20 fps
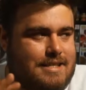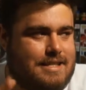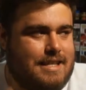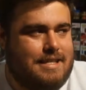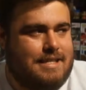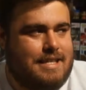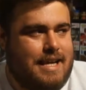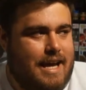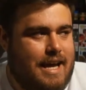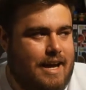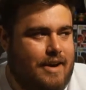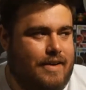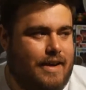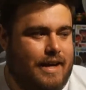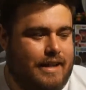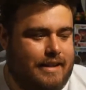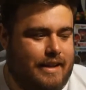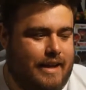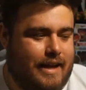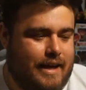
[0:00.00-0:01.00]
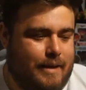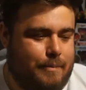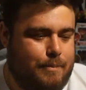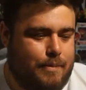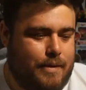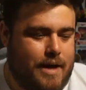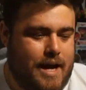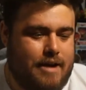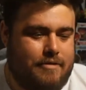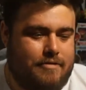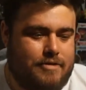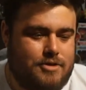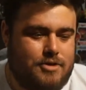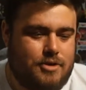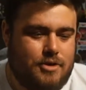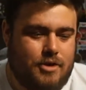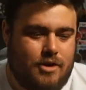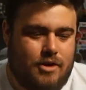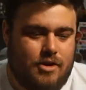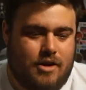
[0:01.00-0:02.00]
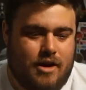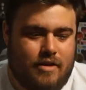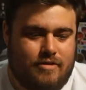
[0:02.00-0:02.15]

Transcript: sit down and like play it for too long.